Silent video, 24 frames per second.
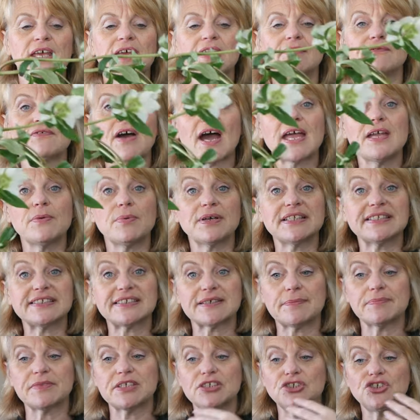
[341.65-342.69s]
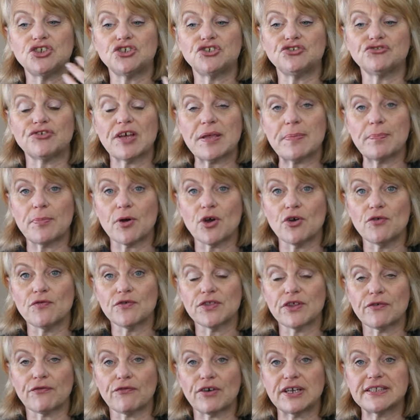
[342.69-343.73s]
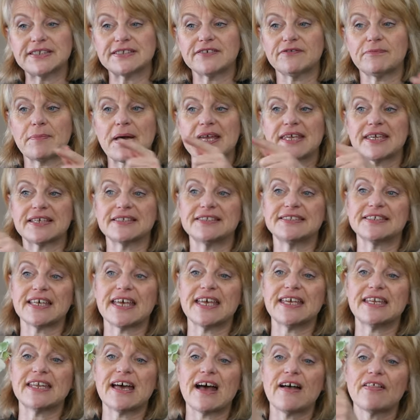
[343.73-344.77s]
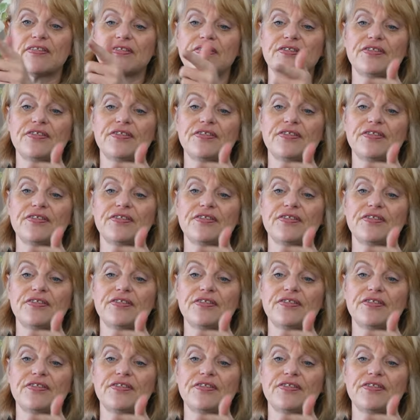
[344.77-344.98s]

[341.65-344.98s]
if I want something to drape over the front of my container,